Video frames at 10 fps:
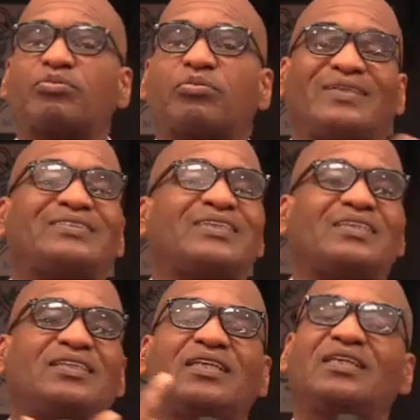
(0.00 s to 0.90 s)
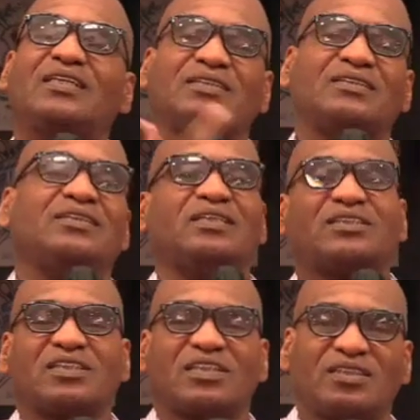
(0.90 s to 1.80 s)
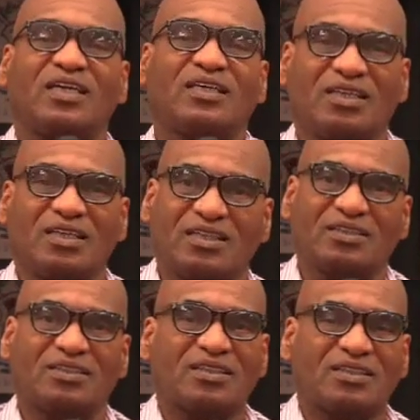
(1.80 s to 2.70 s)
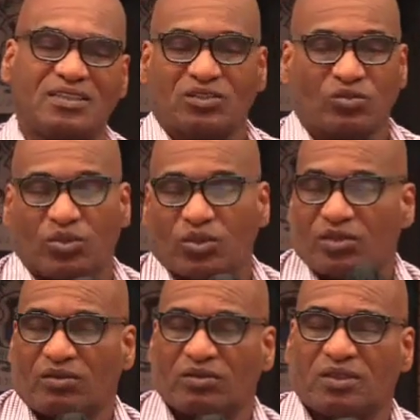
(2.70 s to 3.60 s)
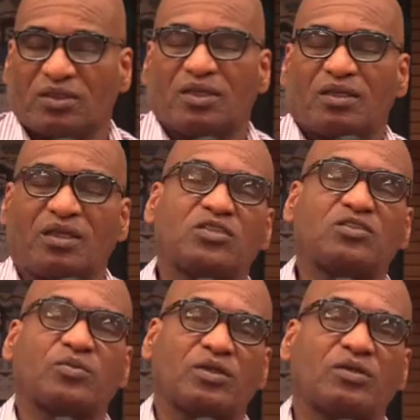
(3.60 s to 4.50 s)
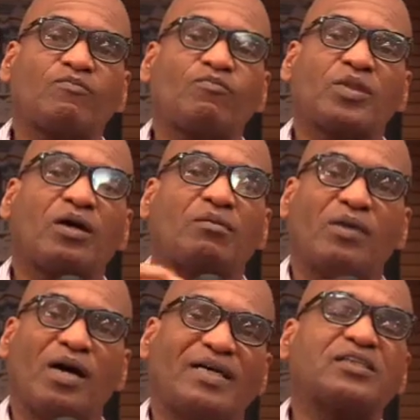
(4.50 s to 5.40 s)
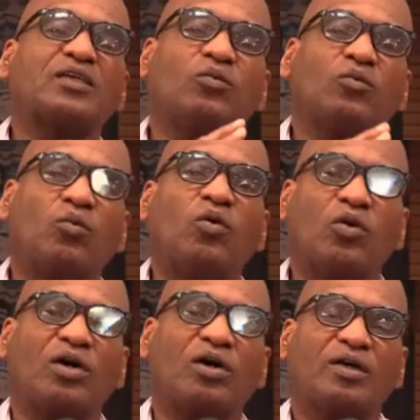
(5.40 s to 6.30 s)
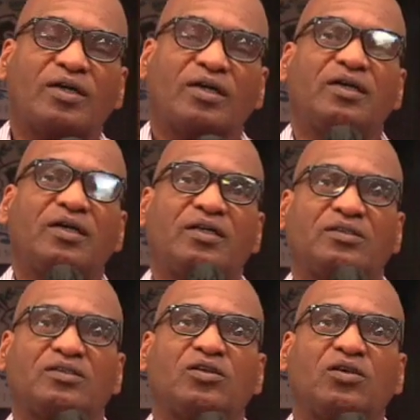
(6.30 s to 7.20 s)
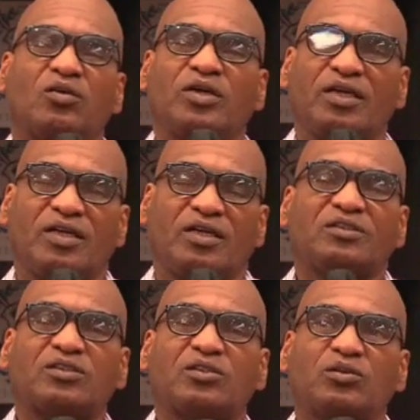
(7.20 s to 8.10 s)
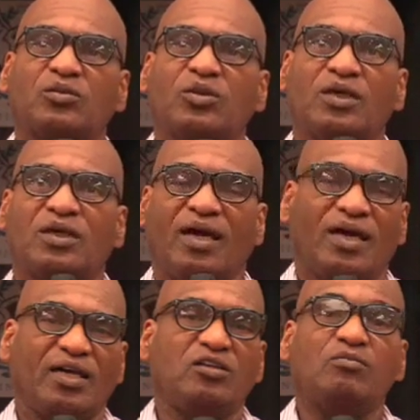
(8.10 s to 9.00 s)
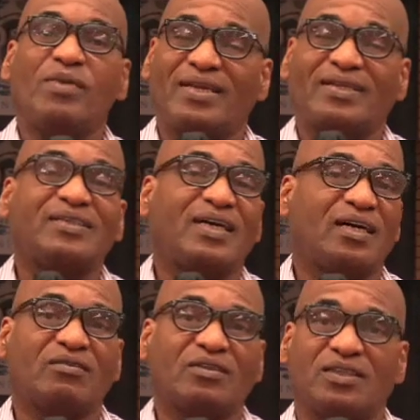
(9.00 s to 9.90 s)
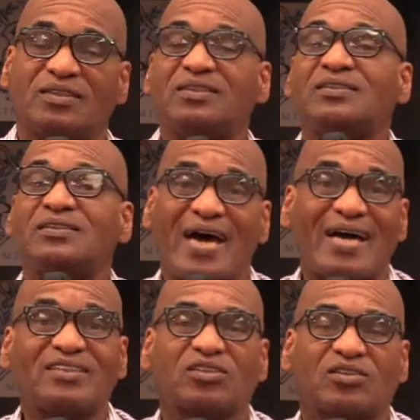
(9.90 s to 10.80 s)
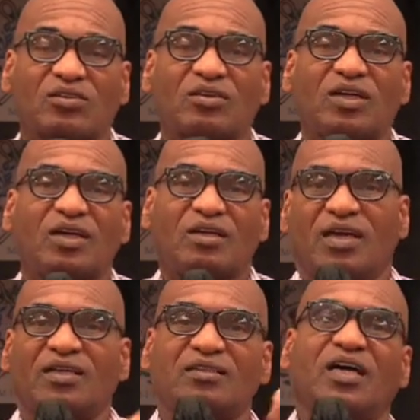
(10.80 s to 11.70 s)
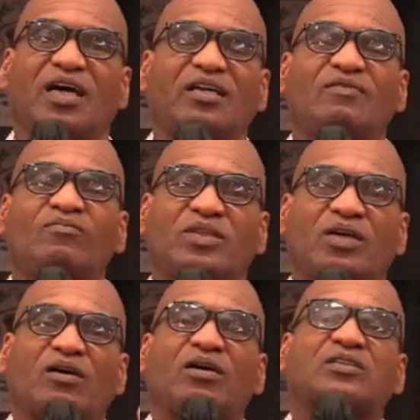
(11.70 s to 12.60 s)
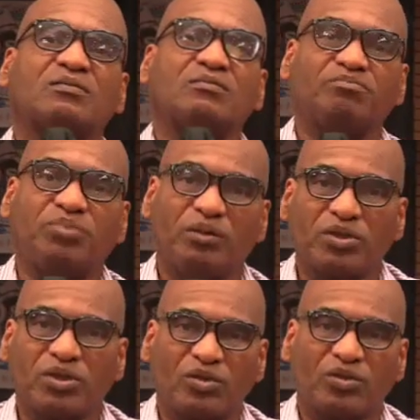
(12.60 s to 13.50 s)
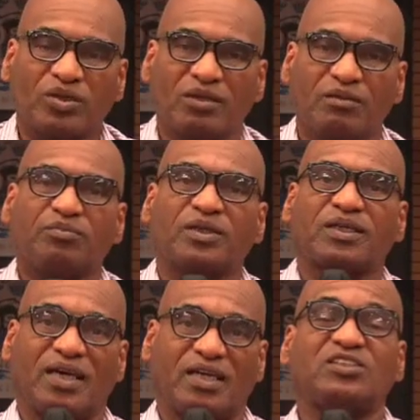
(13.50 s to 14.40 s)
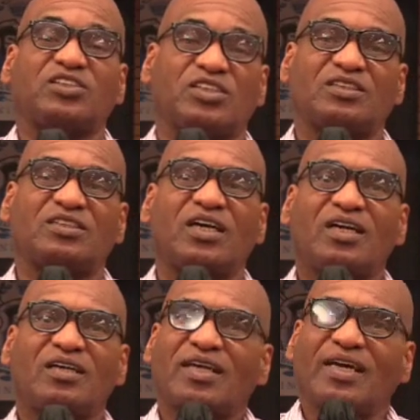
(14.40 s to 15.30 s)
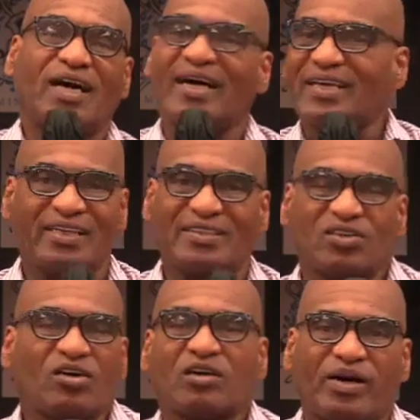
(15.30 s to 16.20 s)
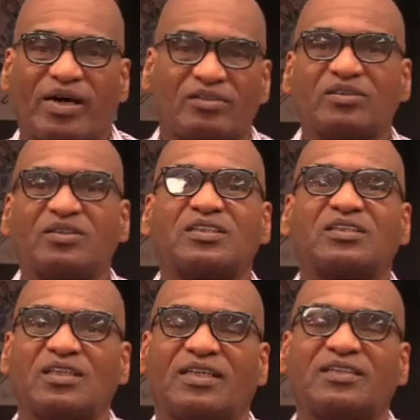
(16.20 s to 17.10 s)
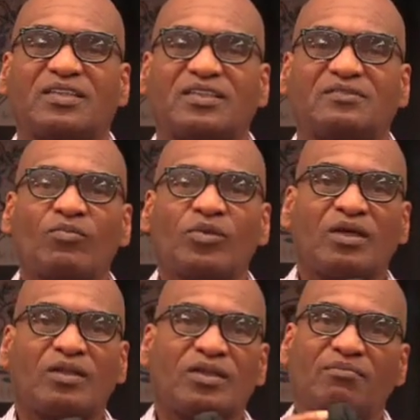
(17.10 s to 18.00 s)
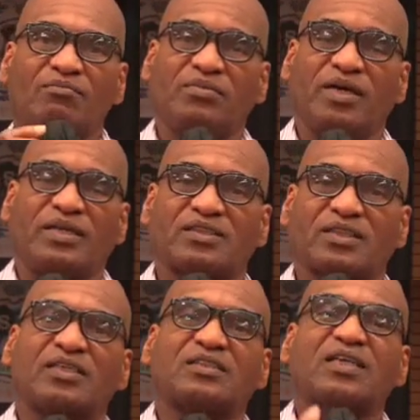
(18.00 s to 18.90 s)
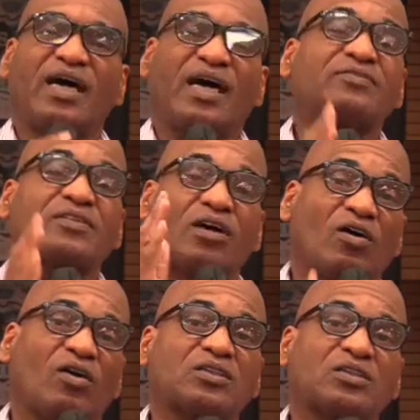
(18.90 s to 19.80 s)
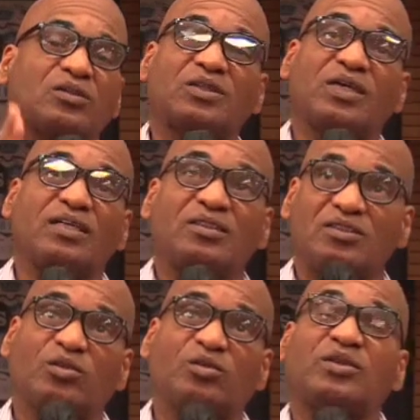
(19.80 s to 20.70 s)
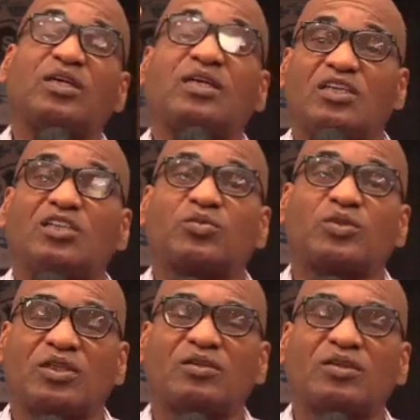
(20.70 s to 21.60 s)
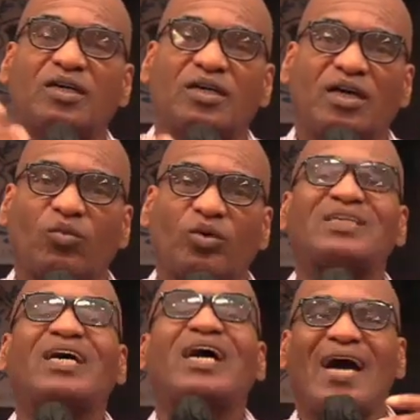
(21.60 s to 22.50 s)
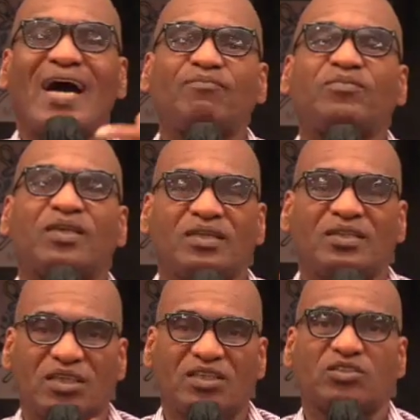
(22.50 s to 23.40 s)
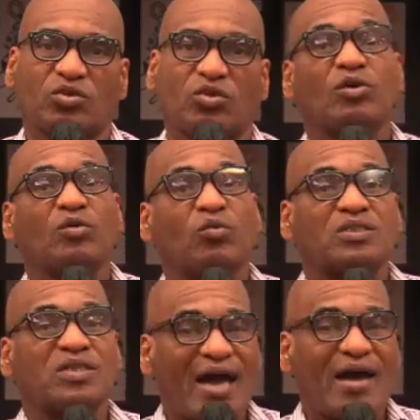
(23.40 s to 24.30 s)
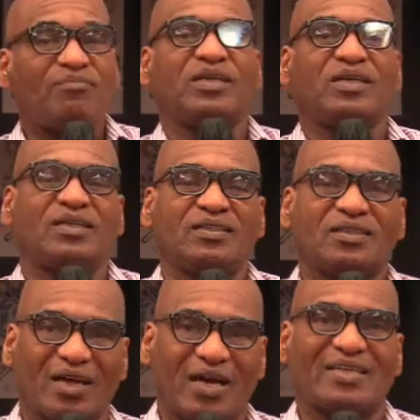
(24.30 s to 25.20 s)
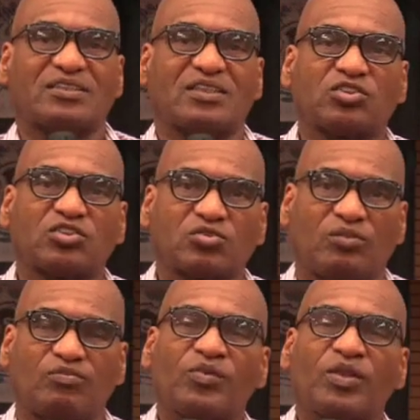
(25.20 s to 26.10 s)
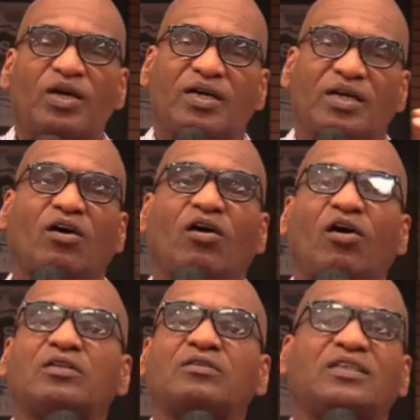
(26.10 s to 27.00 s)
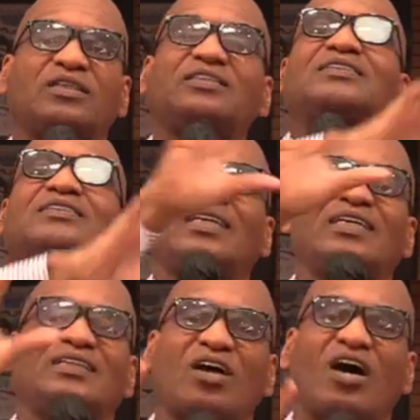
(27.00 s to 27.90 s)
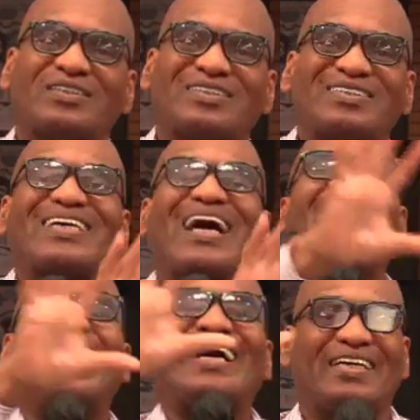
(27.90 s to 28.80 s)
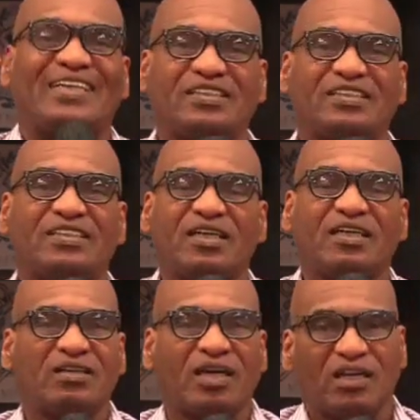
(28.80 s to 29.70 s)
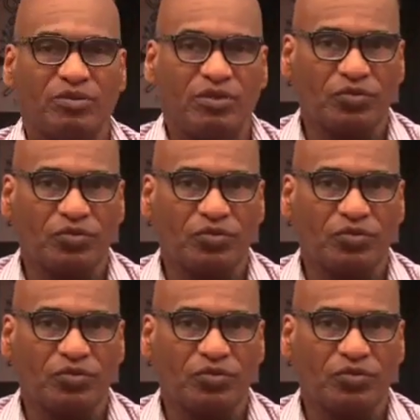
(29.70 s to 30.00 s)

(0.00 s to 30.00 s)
present condition in this world. The Israel-Hamas war is going into a humanitarian disaster. And yet, there are some biblical implications that I can't talk about on this lesson that makes us have to also take note to Israel and what's happening in Israel, what's happening in the Gaza Strip. And all of these things are signs that have been